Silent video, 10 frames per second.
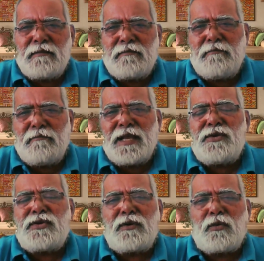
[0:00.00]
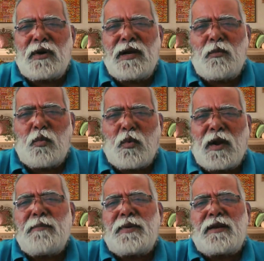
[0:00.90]
mentioned only
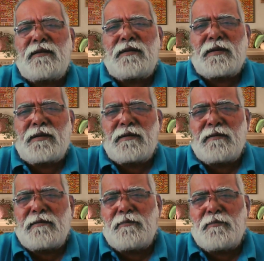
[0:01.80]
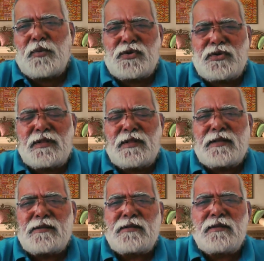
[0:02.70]
one particular position, that
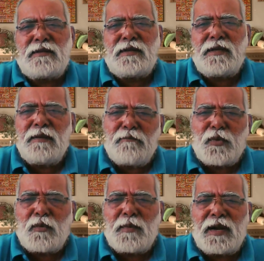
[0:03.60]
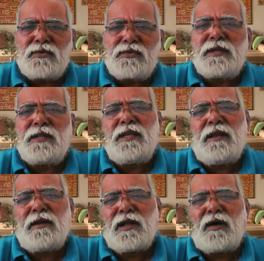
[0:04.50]
is improvement house and the
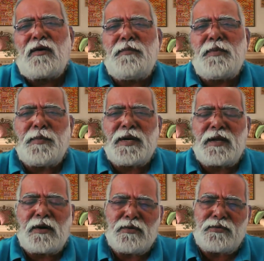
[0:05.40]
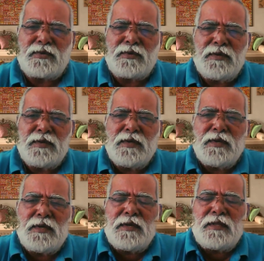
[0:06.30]
non-improvement house.
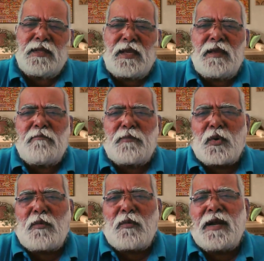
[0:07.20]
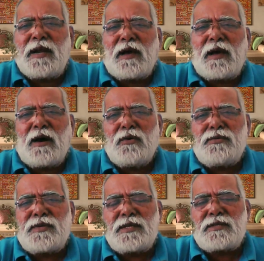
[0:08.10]
The improvement
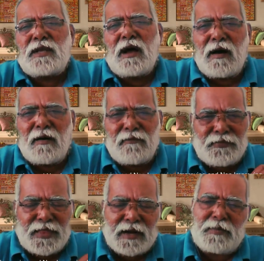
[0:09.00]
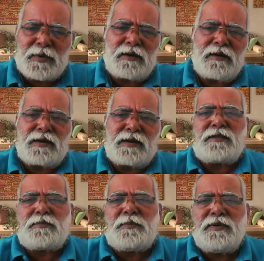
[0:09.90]
houses of that particular
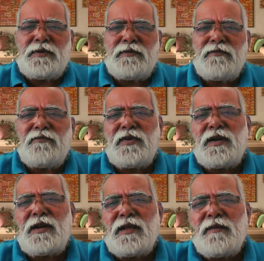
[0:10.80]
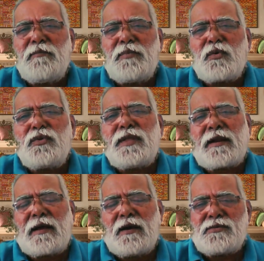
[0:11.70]
cusp will improve that
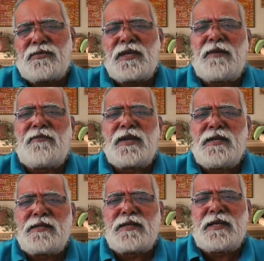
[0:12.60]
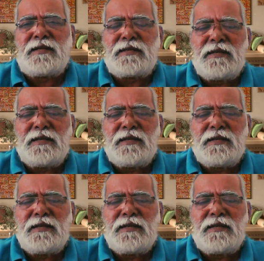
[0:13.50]
house. Say, for instance,